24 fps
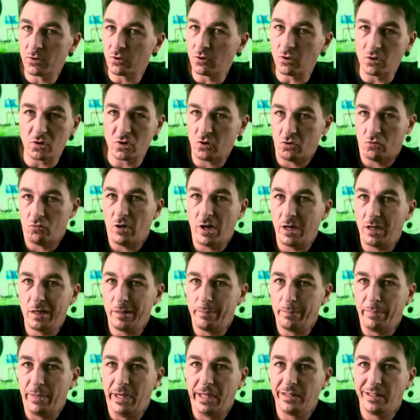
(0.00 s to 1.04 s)
just straight
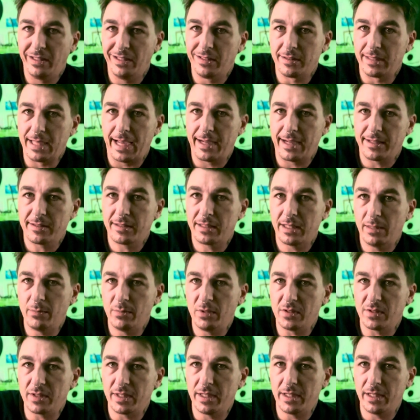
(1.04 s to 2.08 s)
up made the exact same
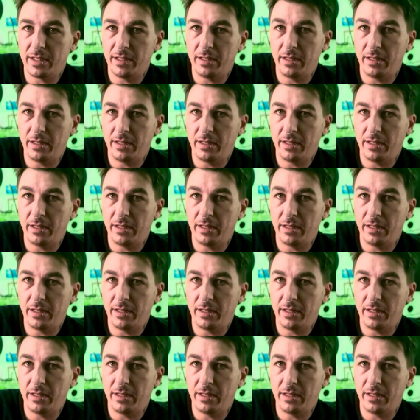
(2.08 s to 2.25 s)
design